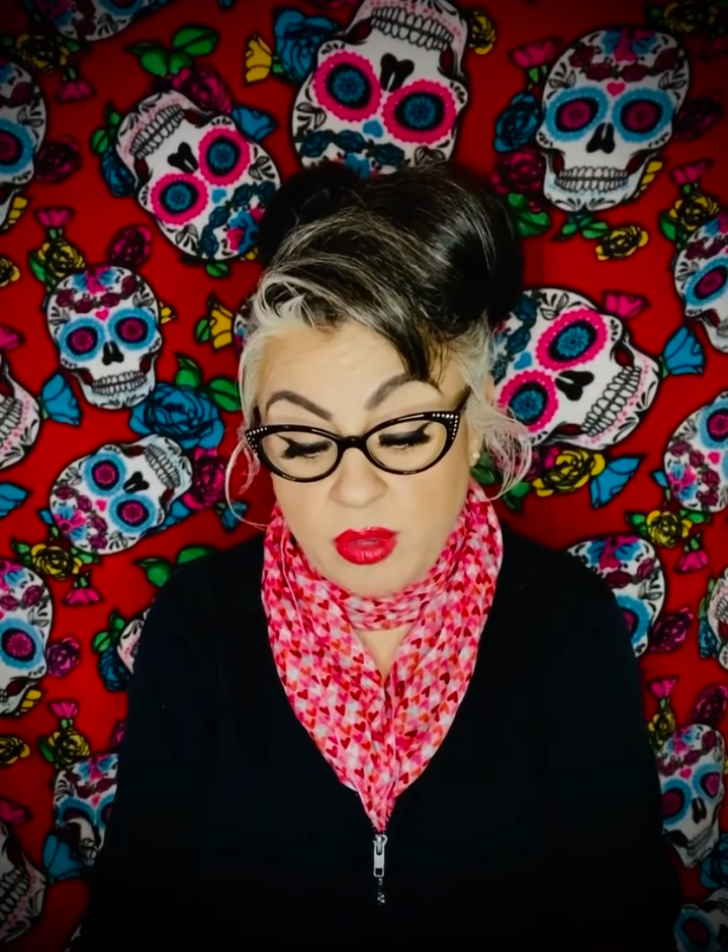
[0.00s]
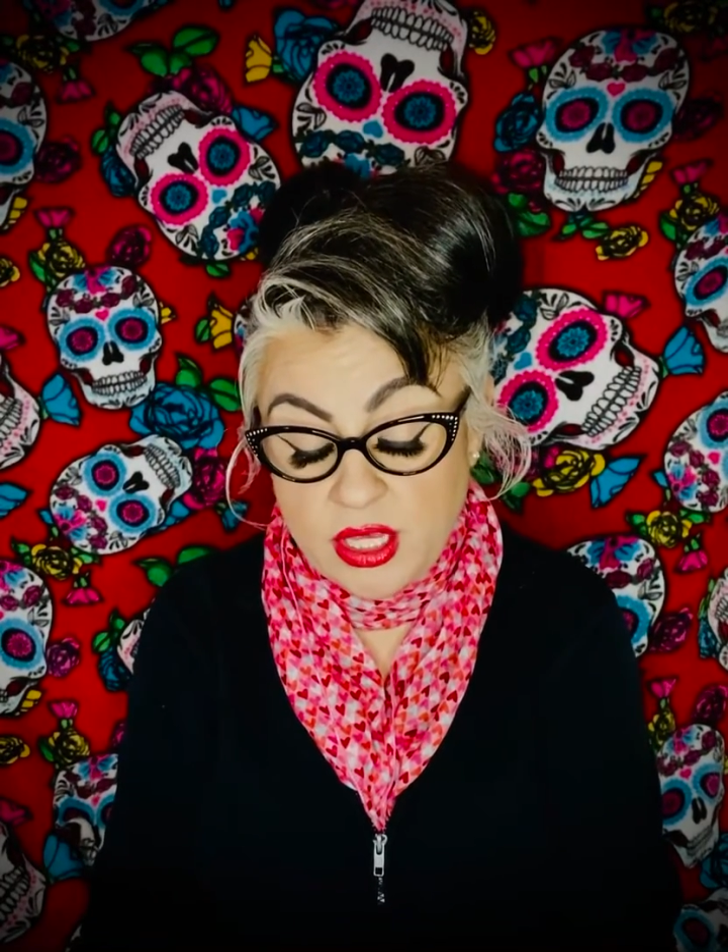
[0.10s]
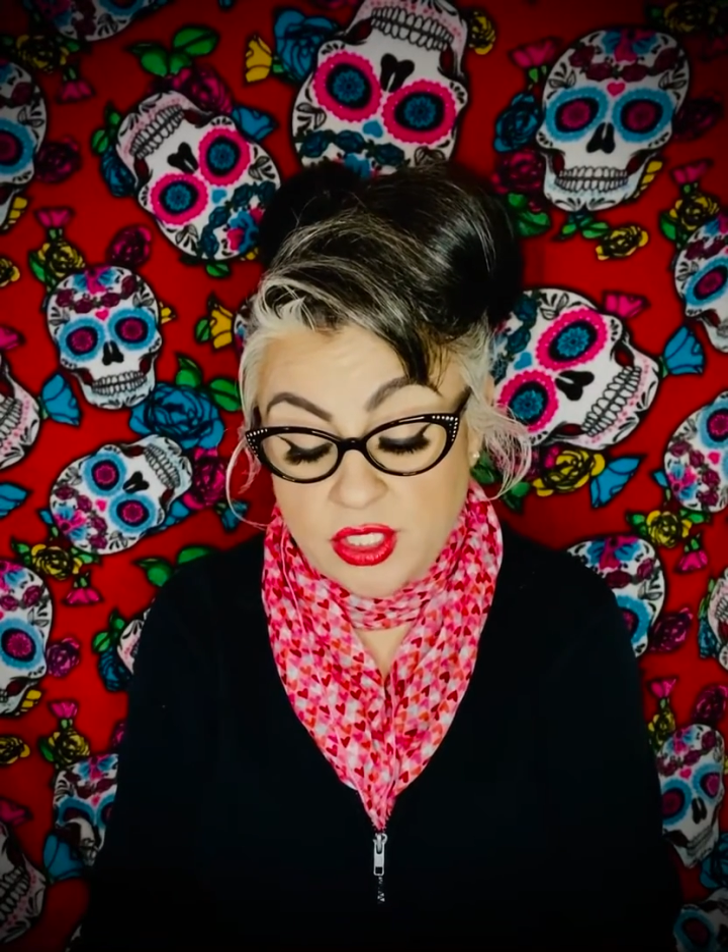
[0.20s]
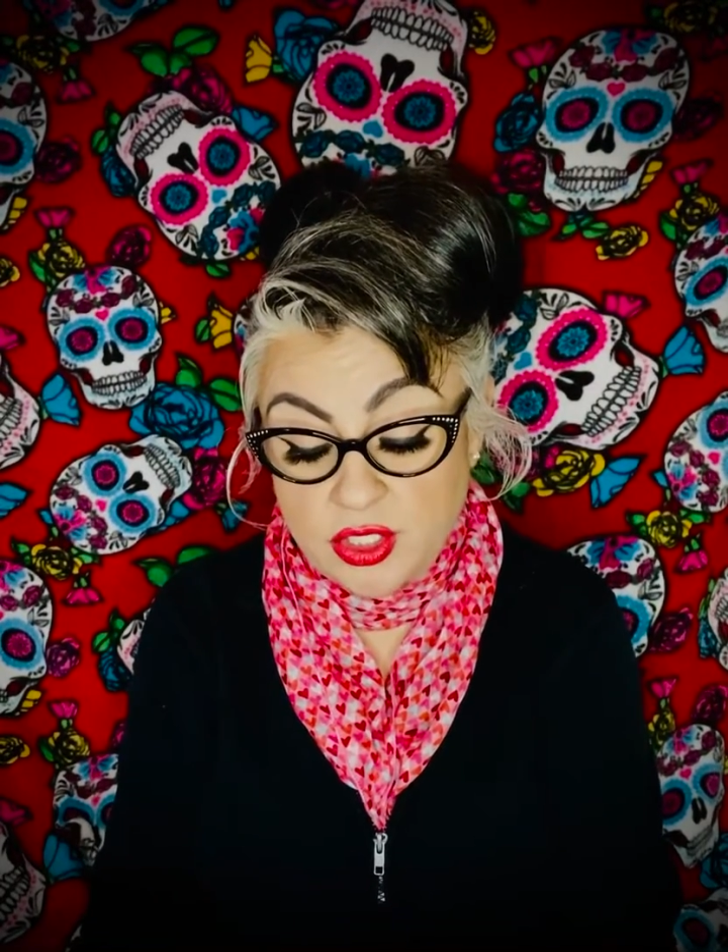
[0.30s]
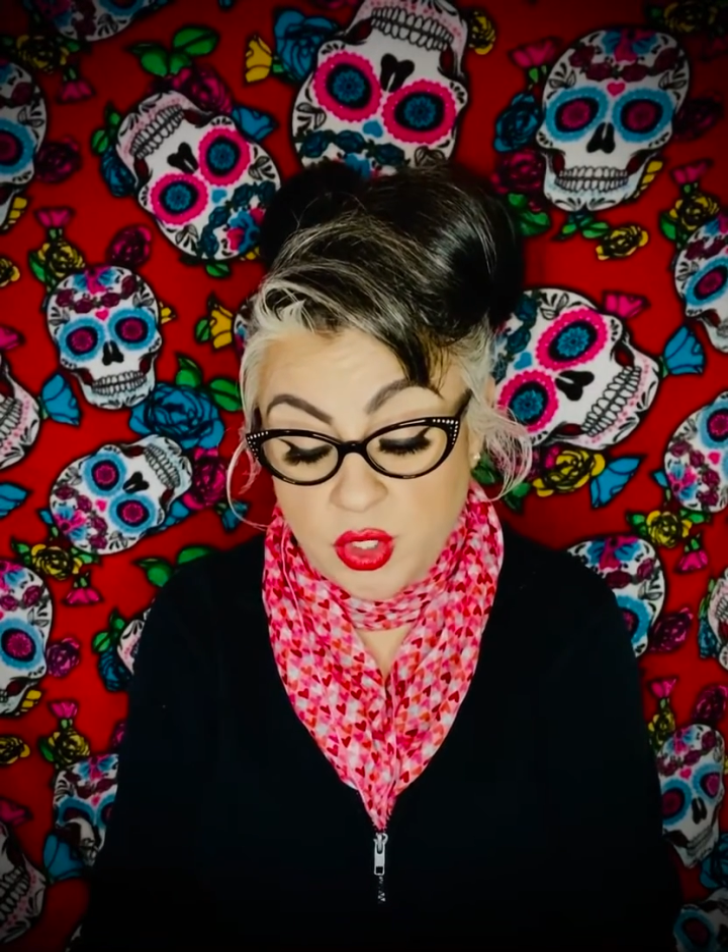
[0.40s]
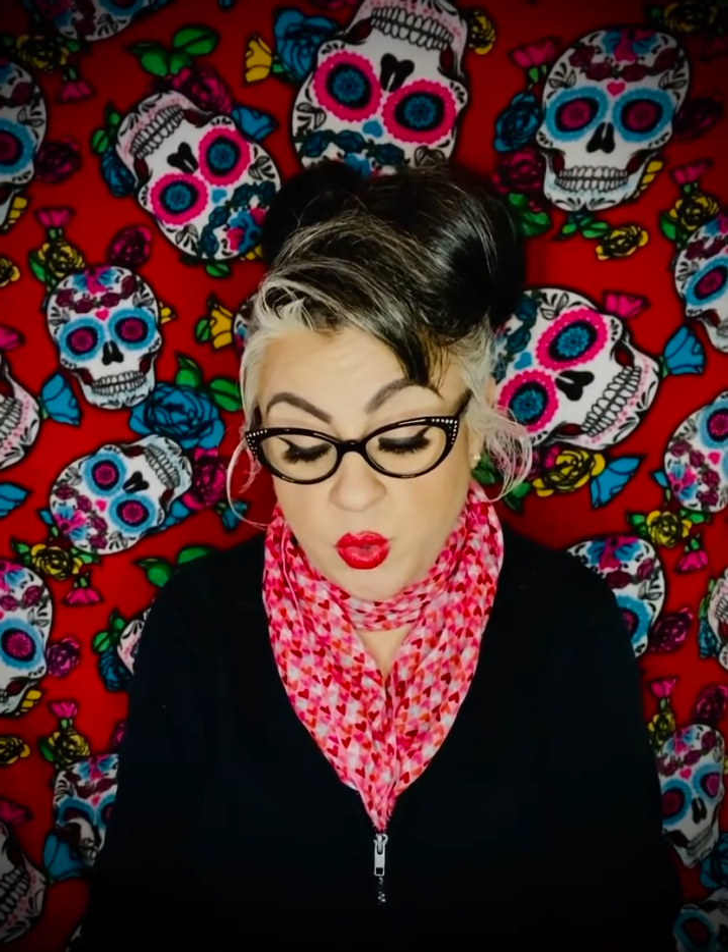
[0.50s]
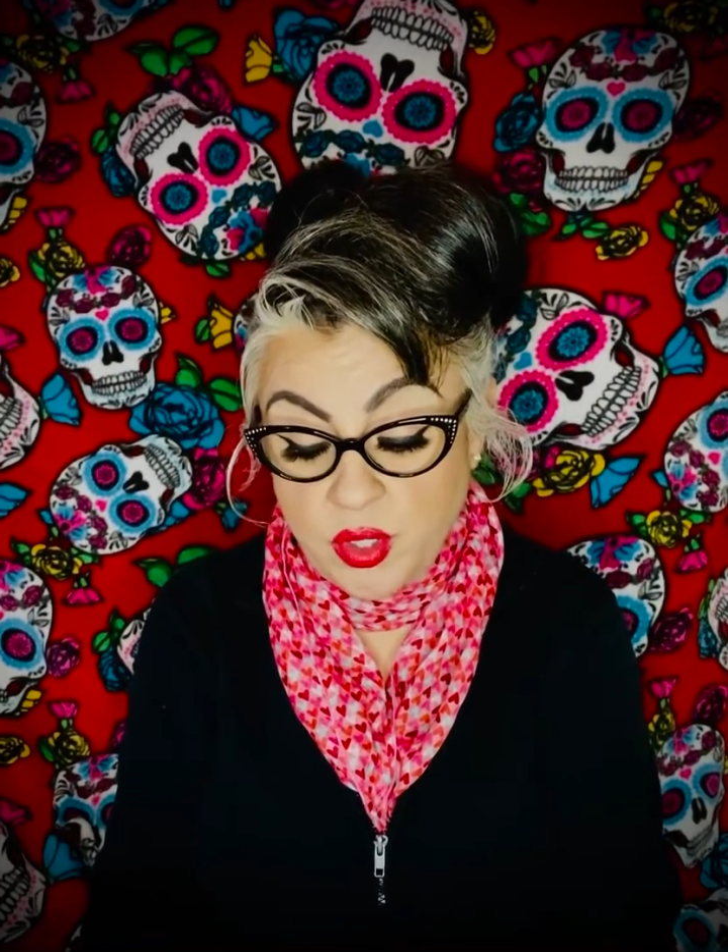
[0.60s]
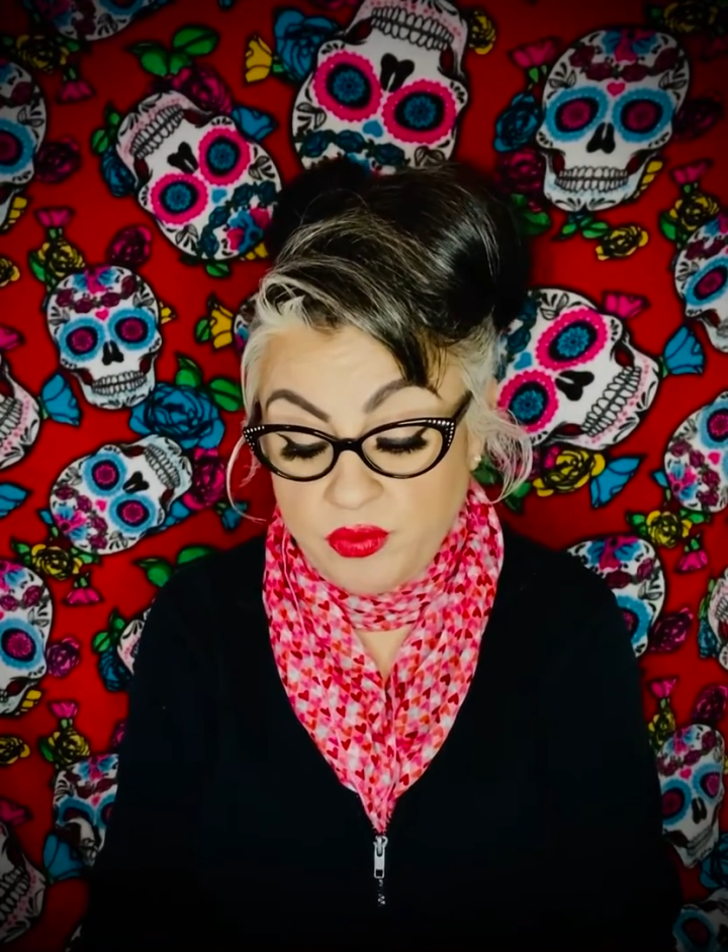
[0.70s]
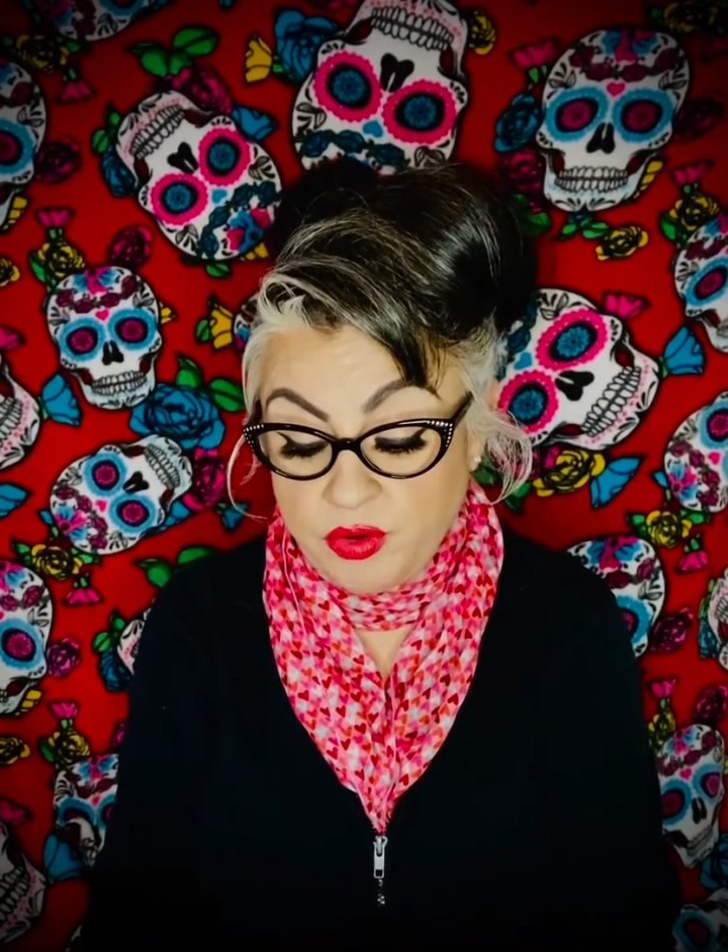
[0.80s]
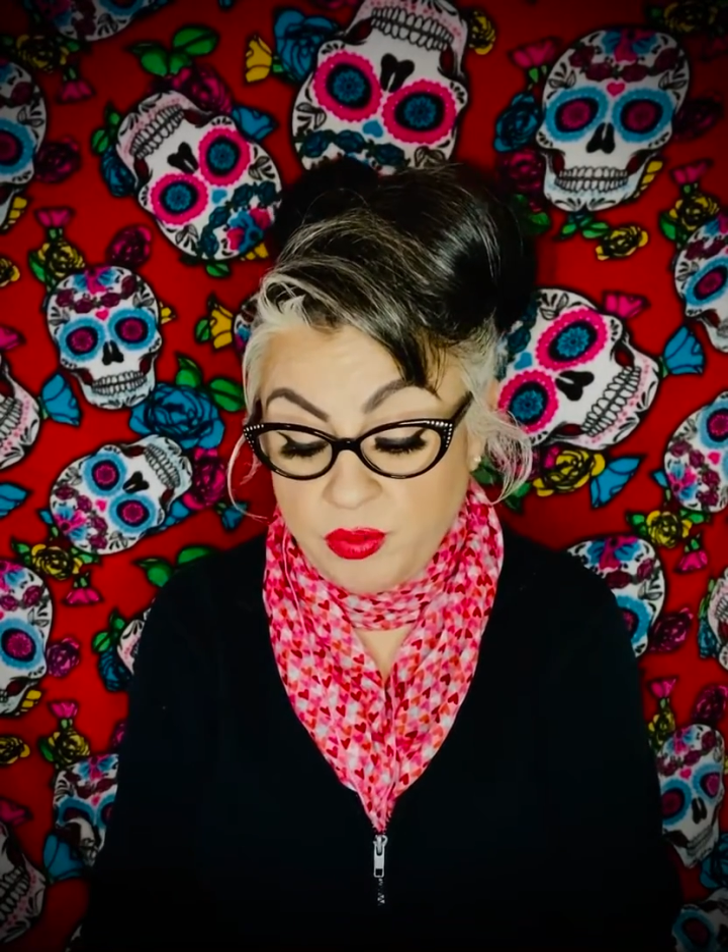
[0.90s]
a
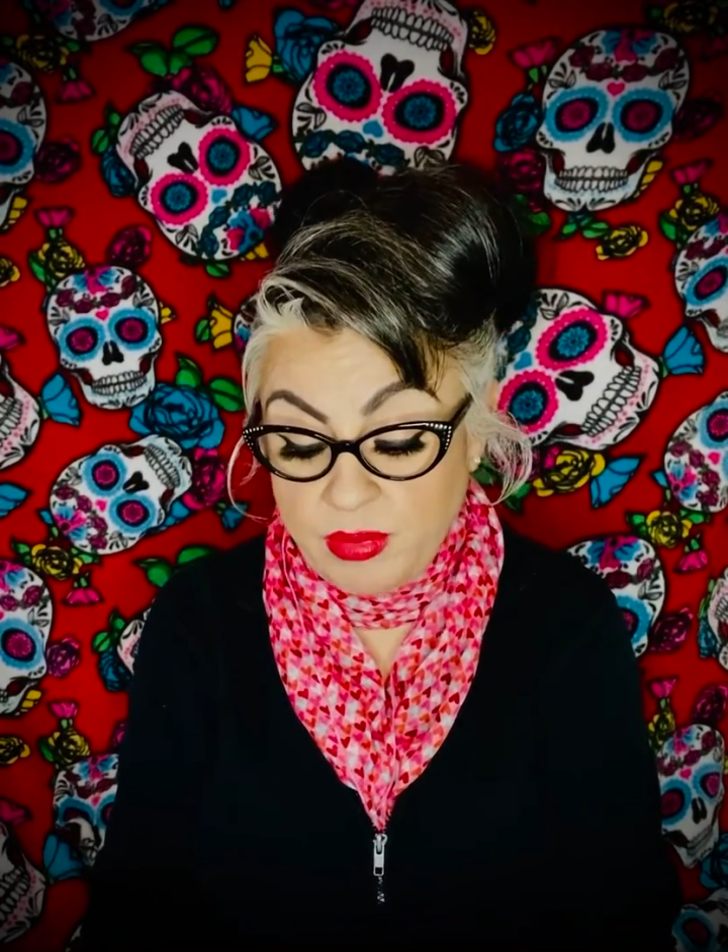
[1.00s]
snow-covered